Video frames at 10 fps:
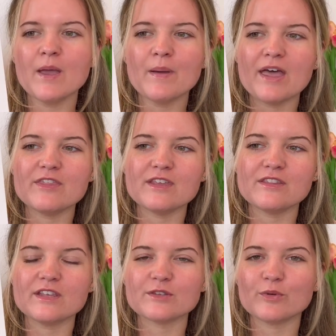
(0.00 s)
And in
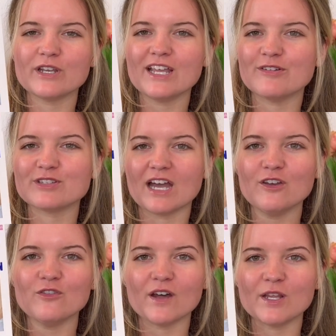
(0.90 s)
this one, it was kind
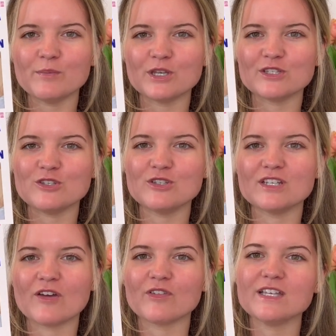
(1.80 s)
of funny because you can
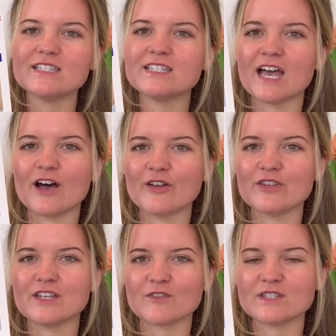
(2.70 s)
definitely tell the
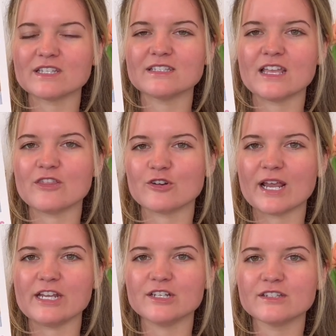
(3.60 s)
differences in their
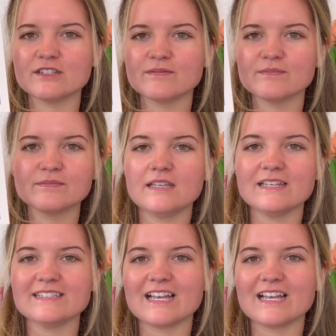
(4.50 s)
ages. Since